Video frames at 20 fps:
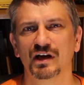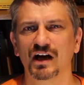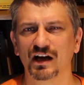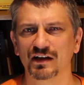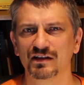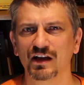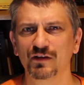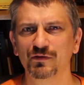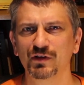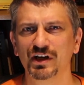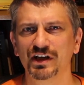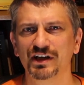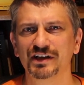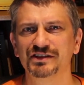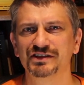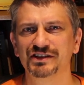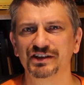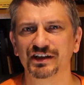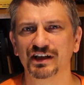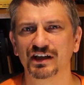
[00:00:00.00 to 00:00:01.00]
I'd love you to
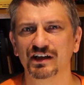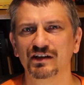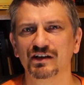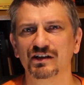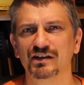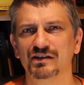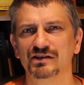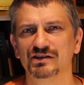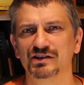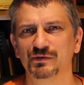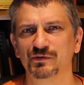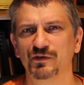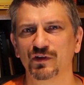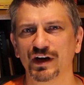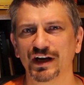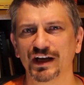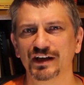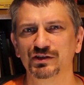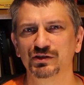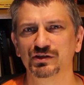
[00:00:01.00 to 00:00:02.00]
consider some
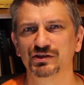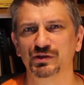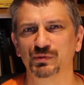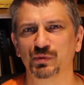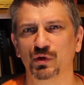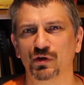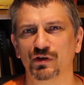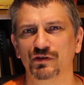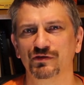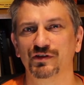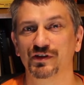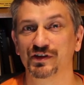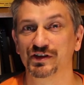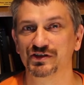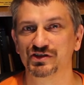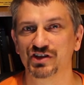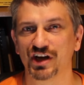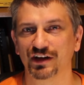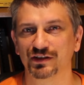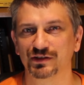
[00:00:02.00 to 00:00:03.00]
financial support for
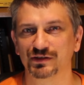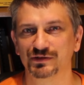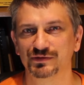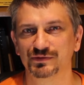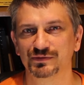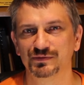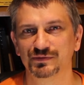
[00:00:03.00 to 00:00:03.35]
this channel.